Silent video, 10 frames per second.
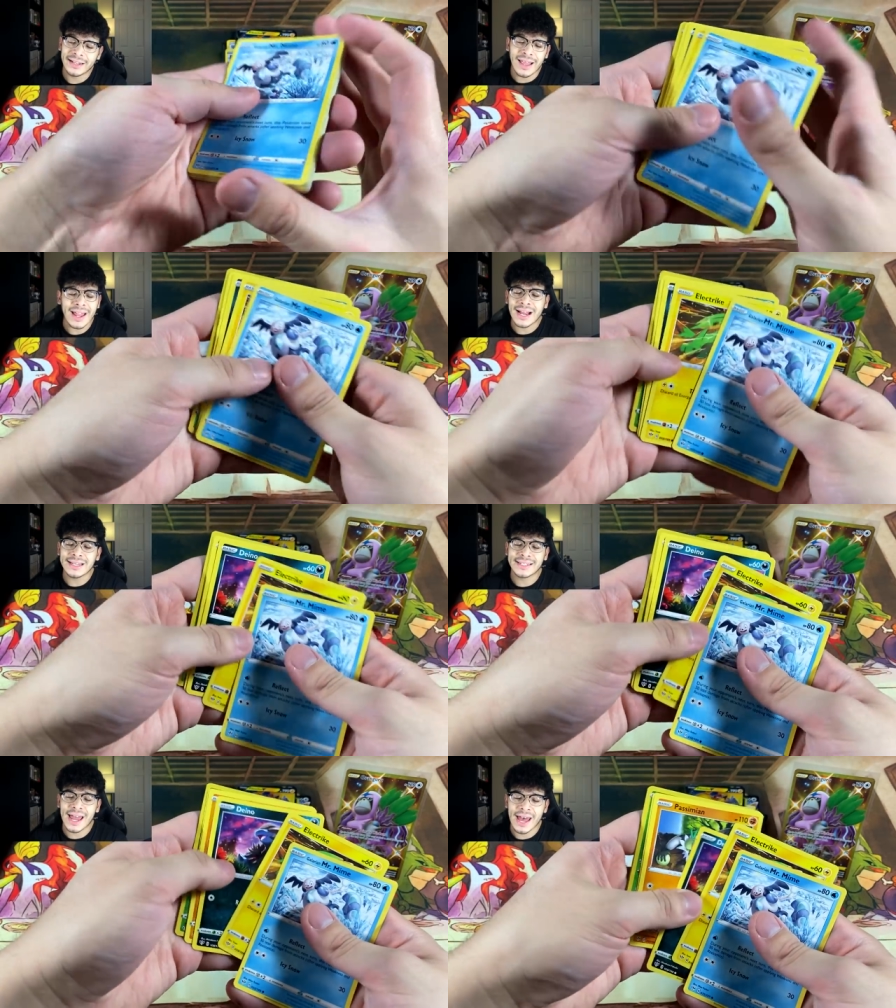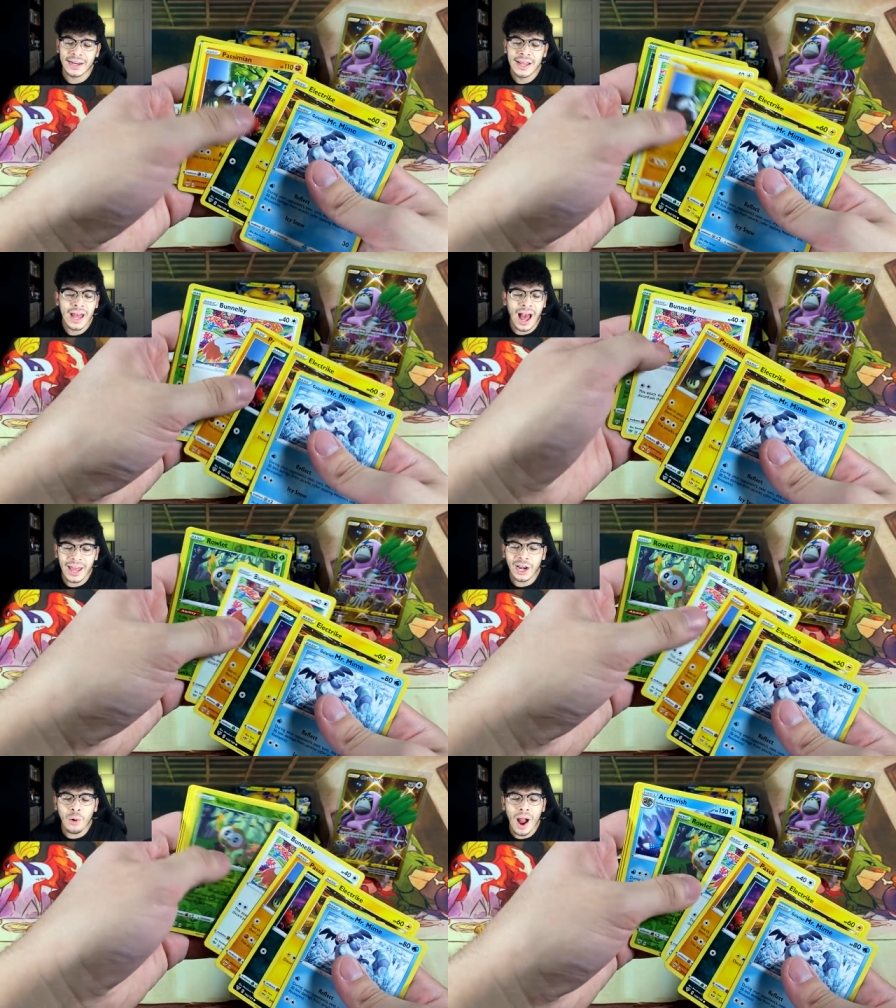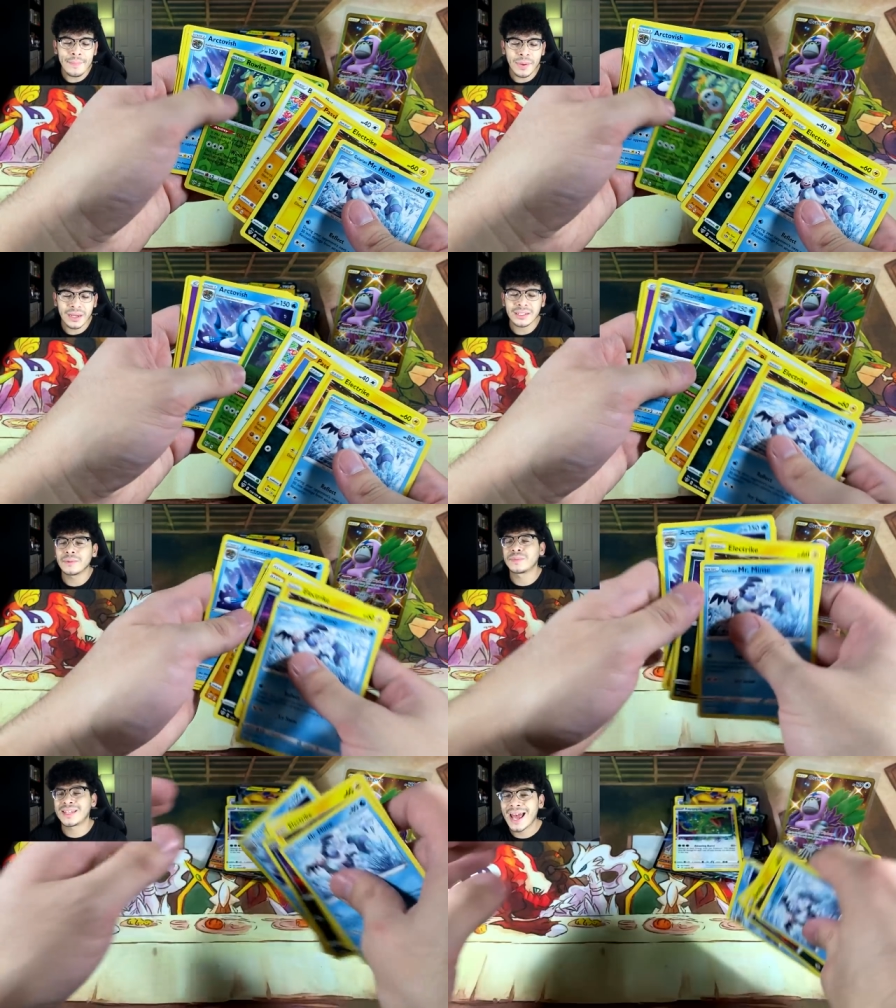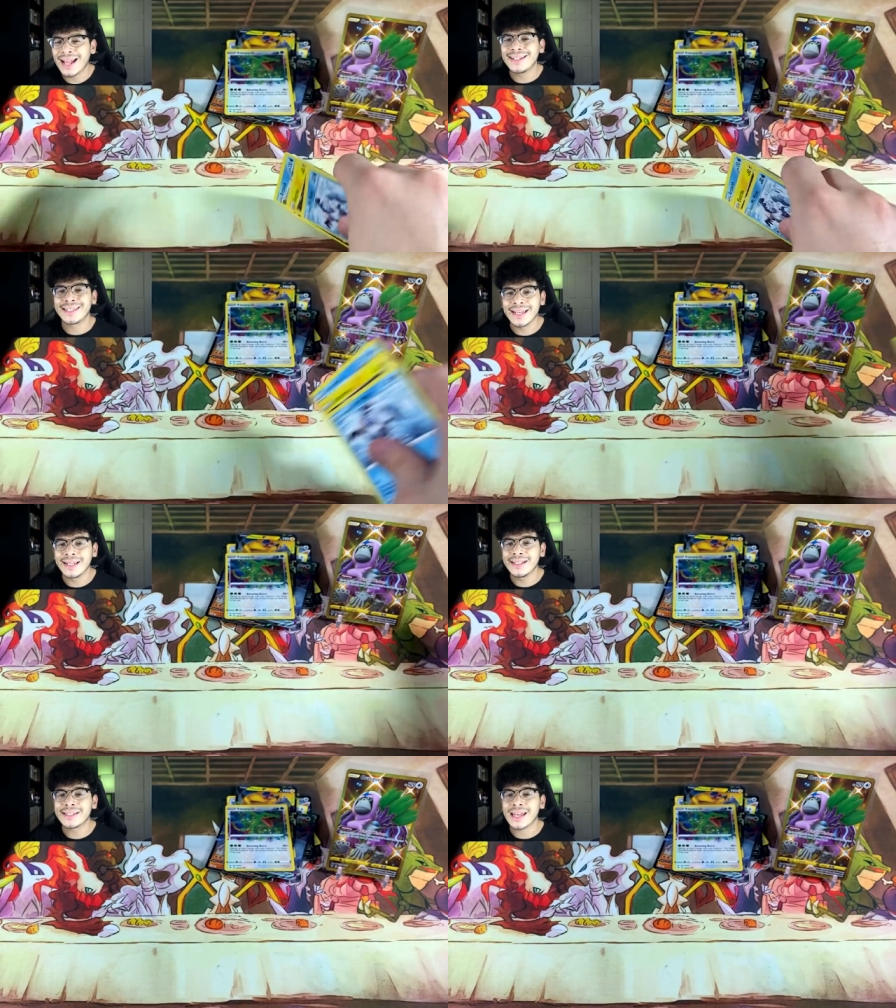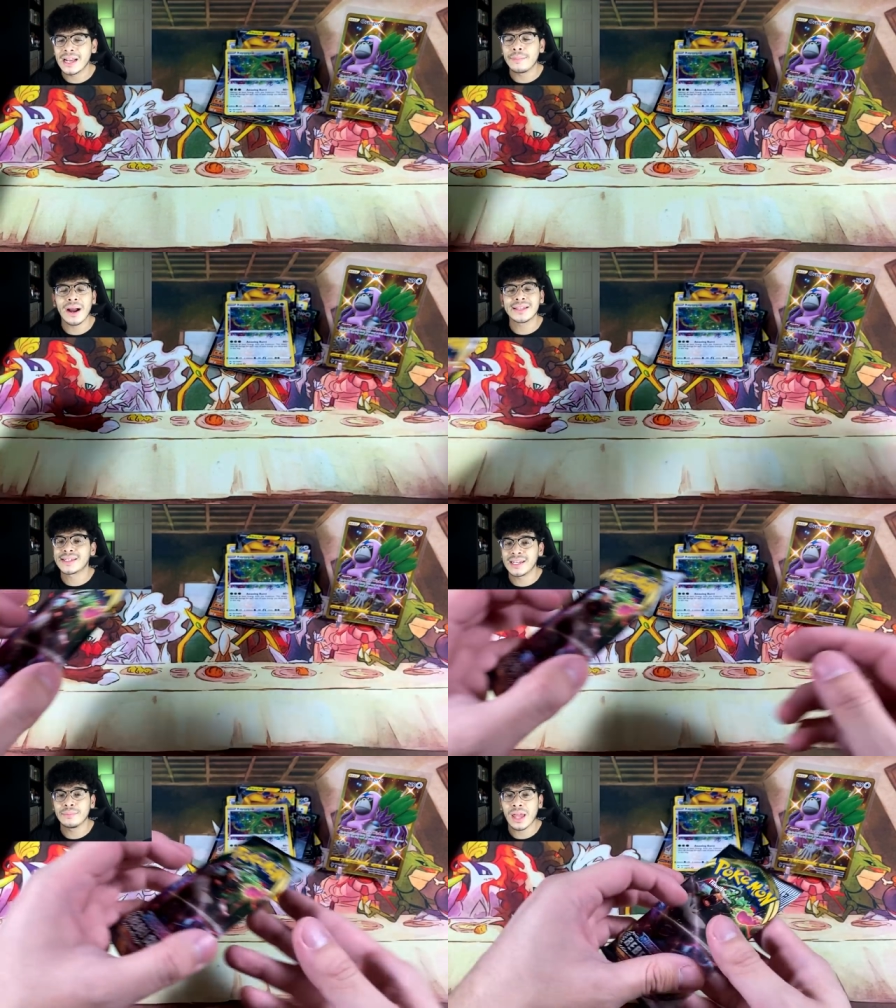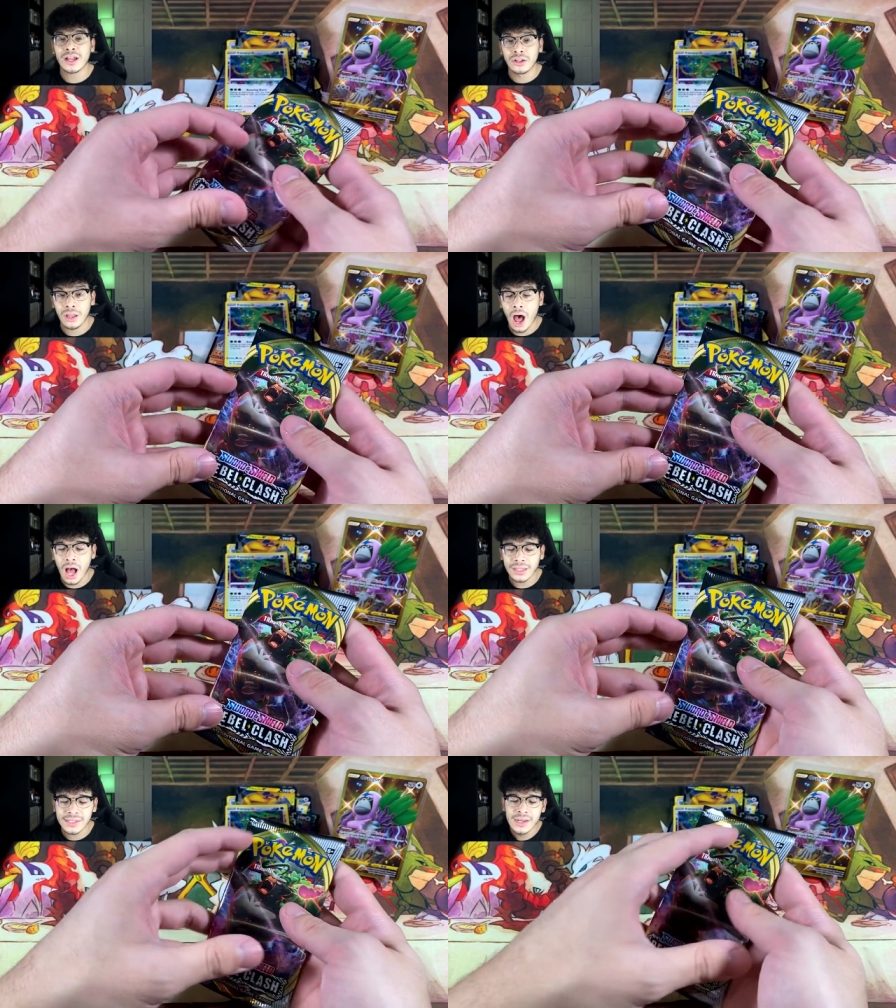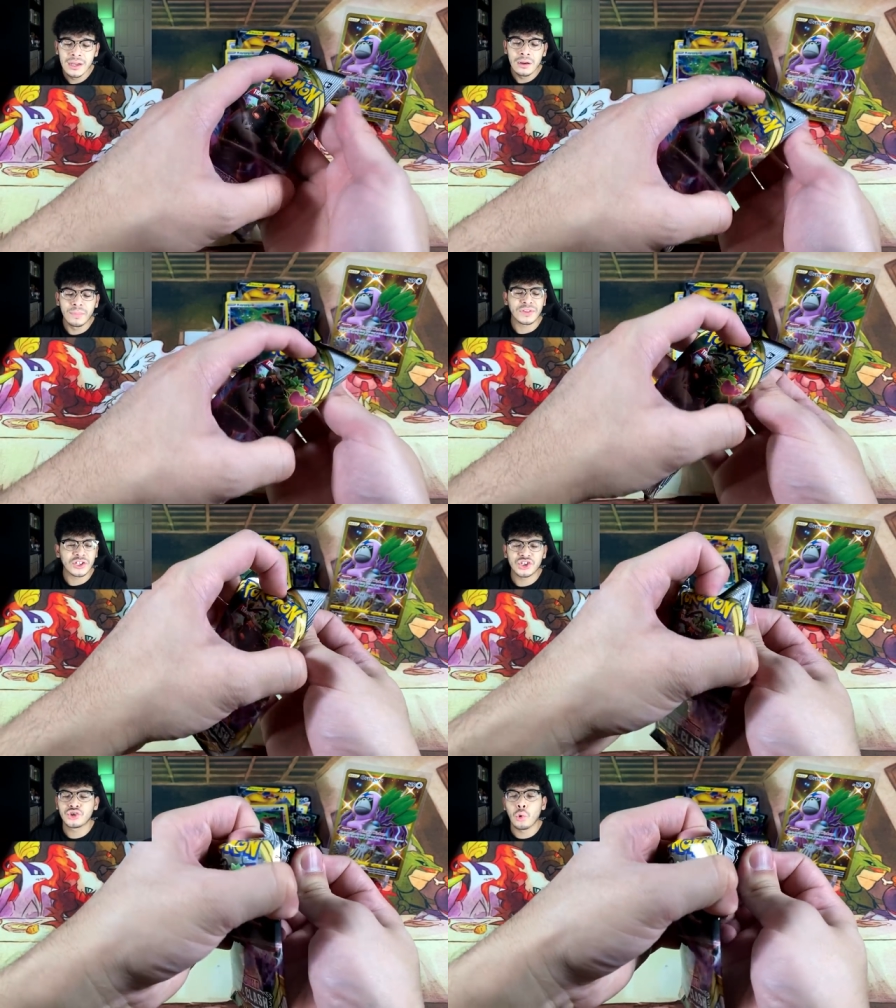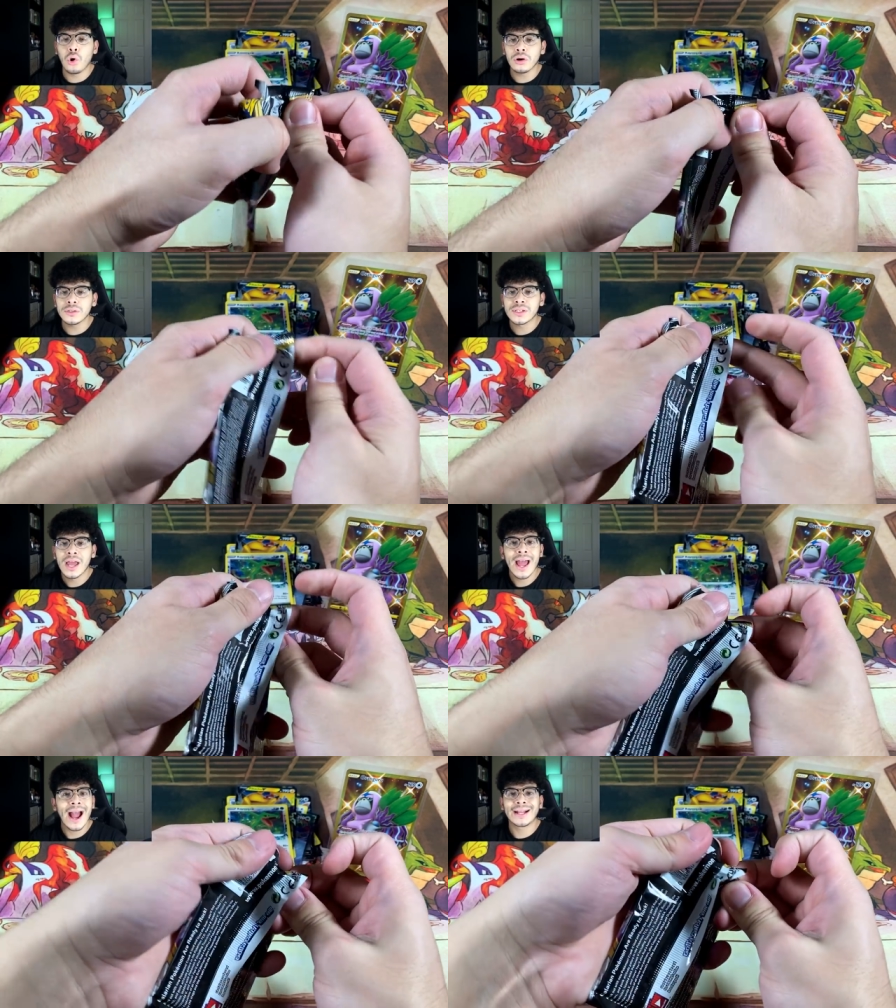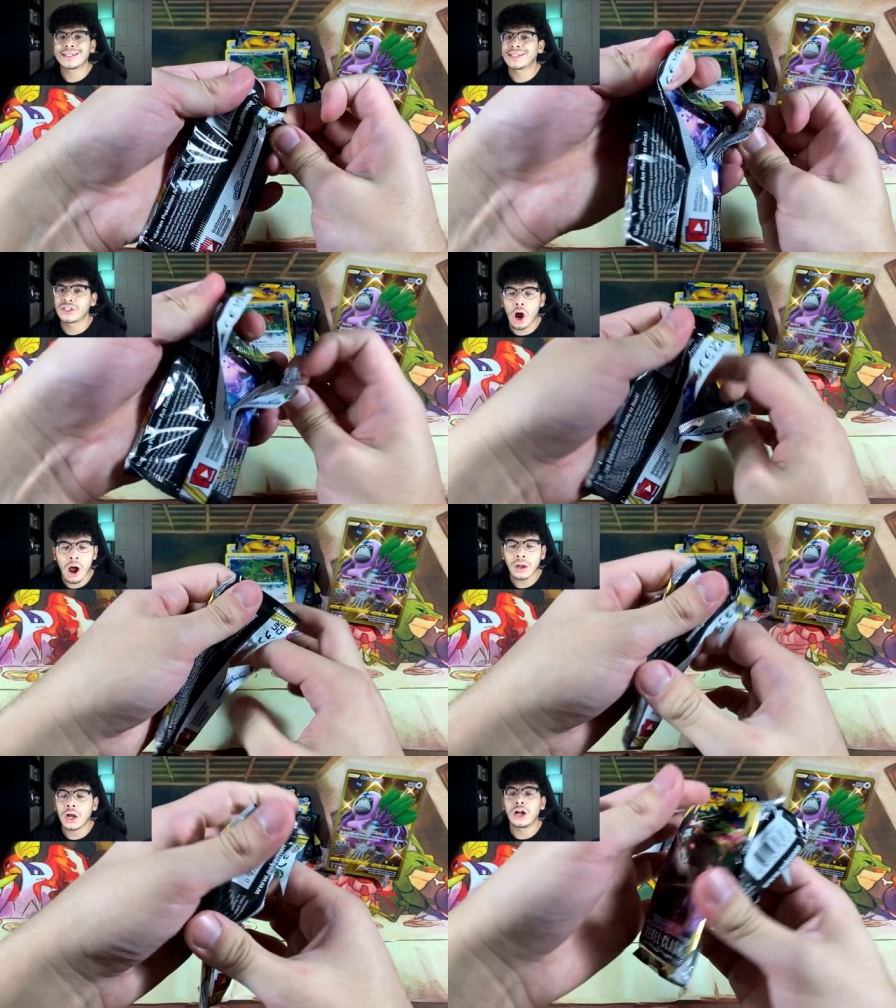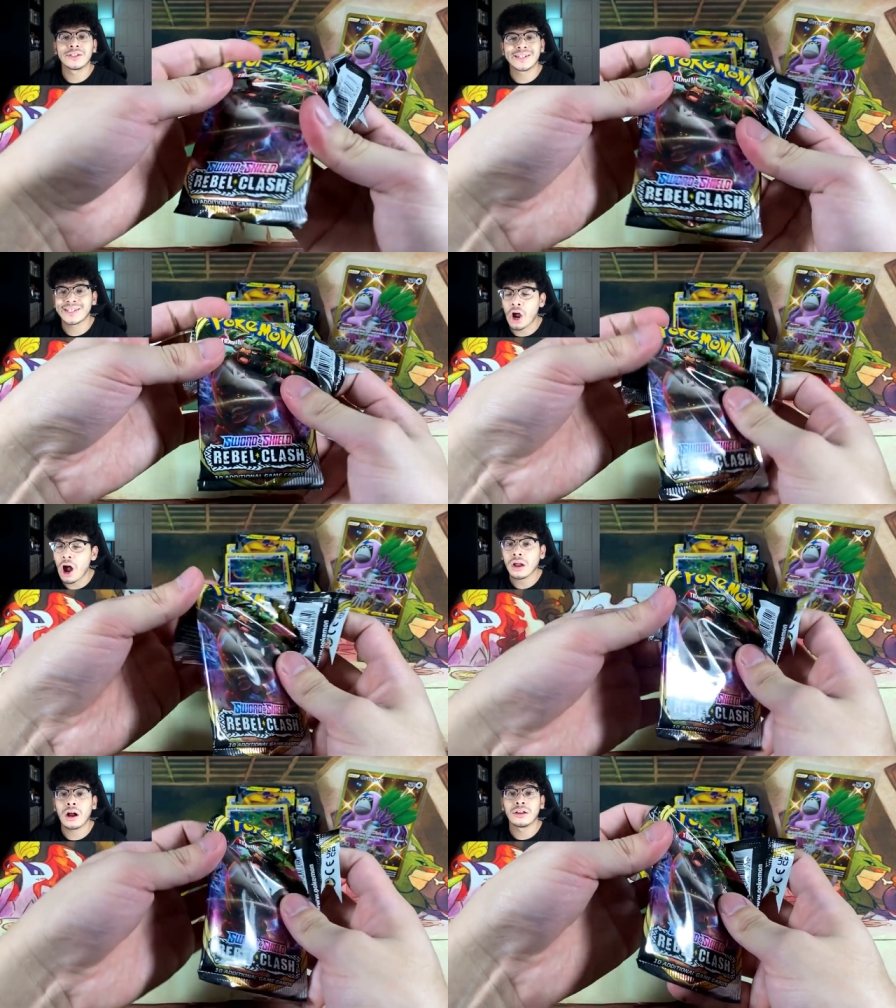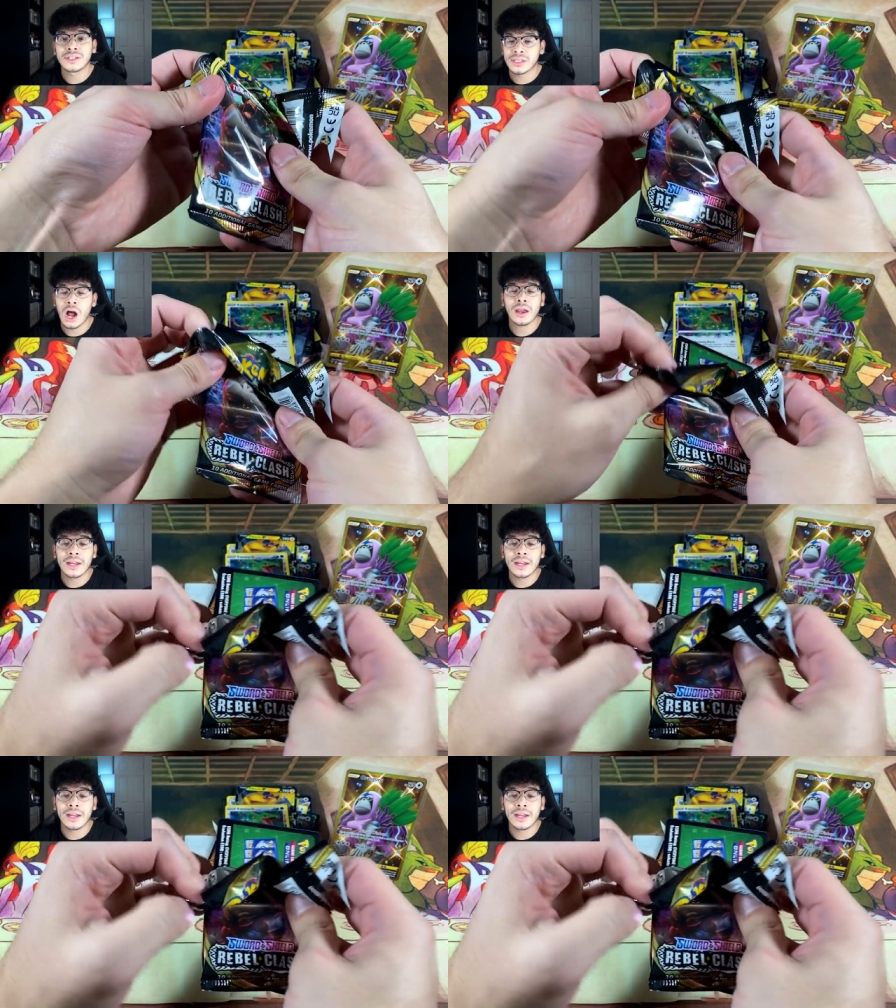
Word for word: And like I said, I know I picked up 10 tins, and it might seem like a lot, but the stores had stock on stock on stock.